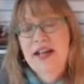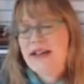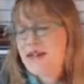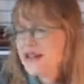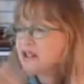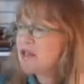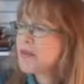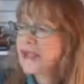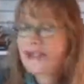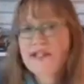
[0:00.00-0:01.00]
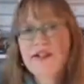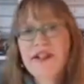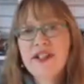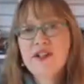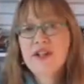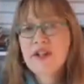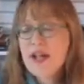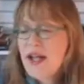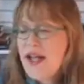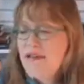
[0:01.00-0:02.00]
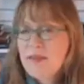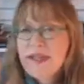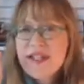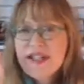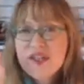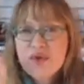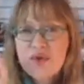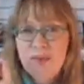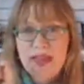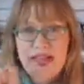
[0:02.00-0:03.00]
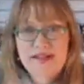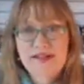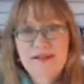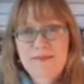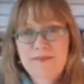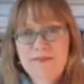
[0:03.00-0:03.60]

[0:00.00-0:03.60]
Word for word: And these little pieces of glitter have minuscule mass.